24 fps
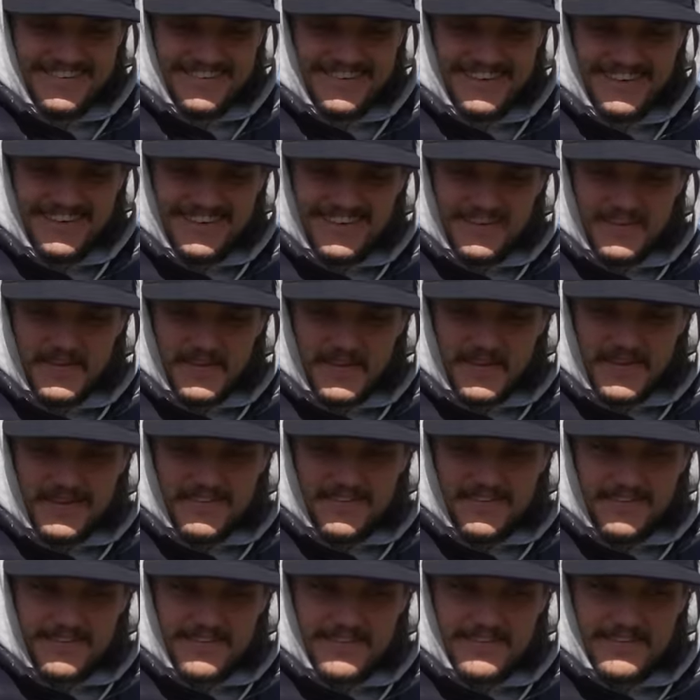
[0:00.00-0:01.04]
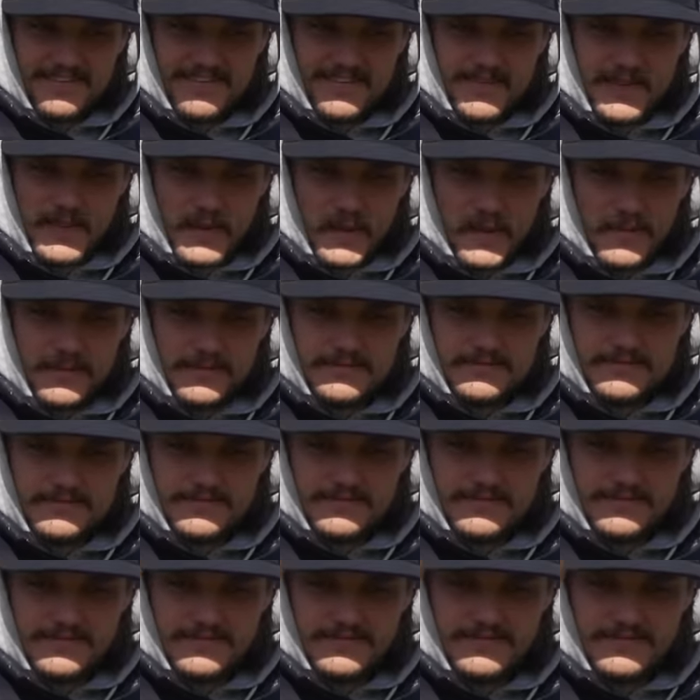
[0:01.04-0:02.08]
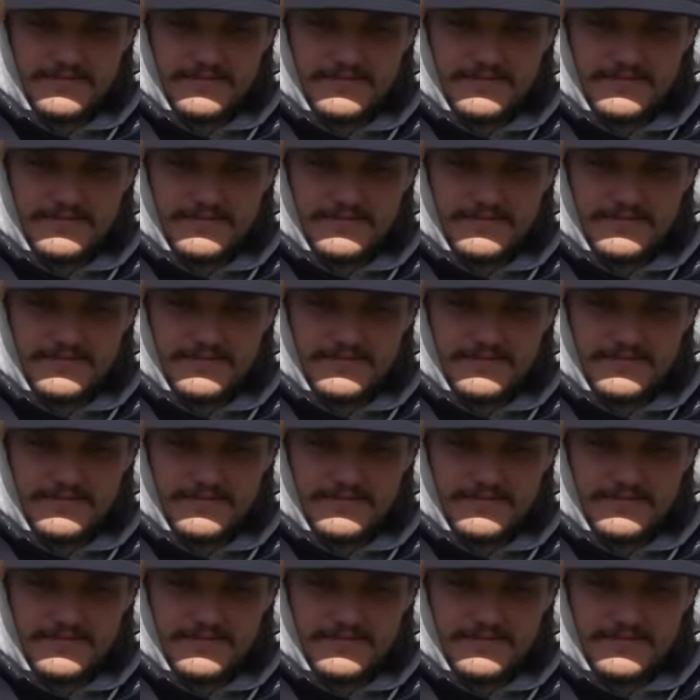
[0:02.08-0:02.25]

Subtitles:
have two controllers that none of us have used.